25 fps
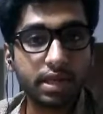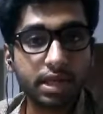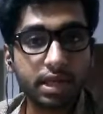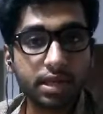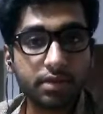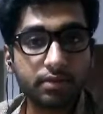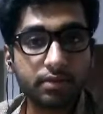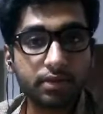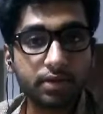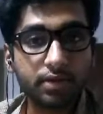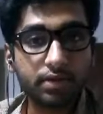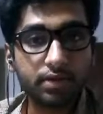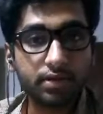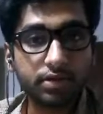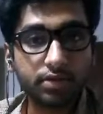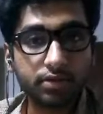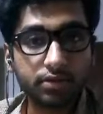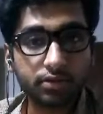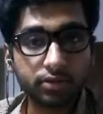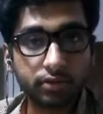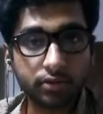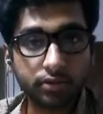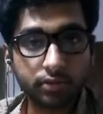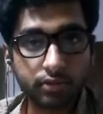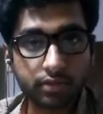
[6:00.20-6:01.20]
able
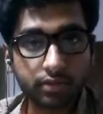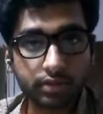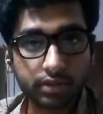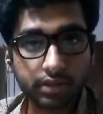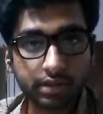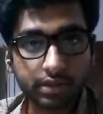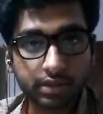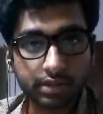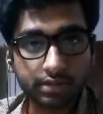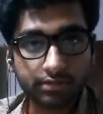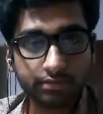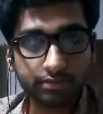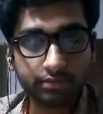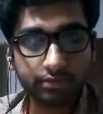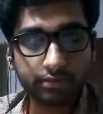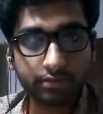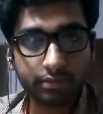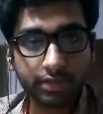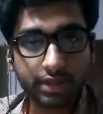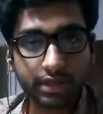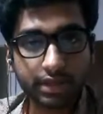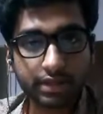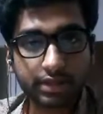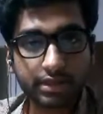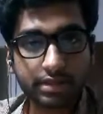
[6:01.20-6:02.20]
to
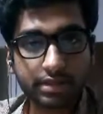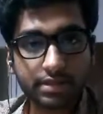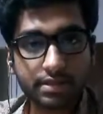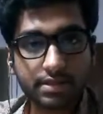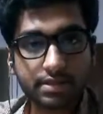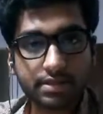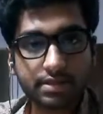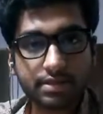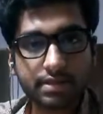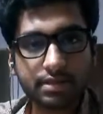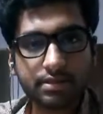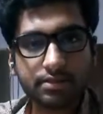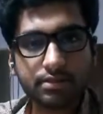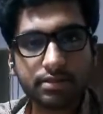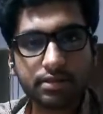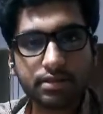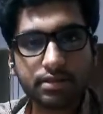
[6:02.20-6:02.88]
make this